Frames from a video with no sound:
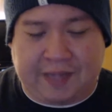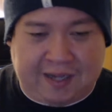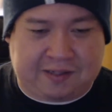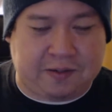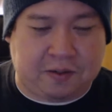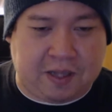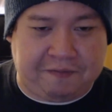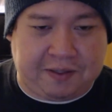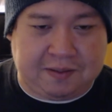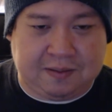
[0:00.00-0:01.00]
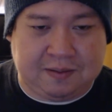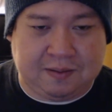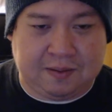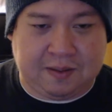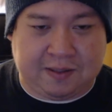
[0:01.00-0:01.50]
I still love it.
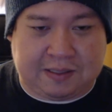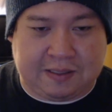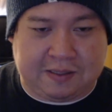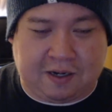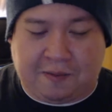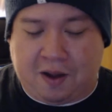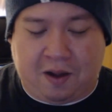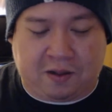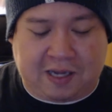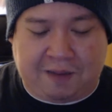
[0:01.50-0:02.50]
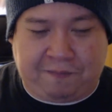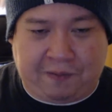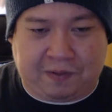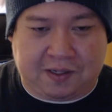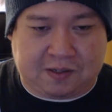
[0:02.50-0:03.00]
Is it on my all-time
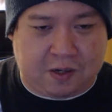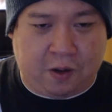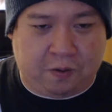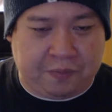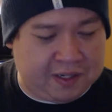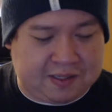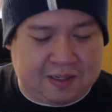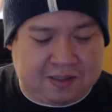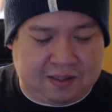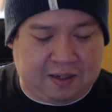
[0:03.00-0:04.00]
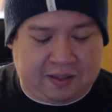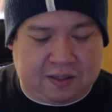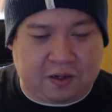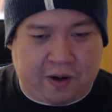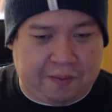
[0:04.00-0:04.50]
favorite list? No, but it's
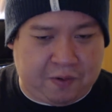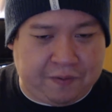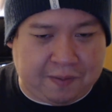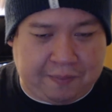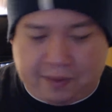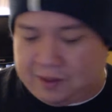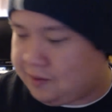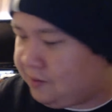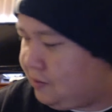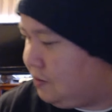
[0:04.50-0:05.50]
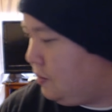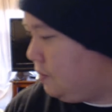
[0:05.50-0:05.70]
a great movie in my opinion.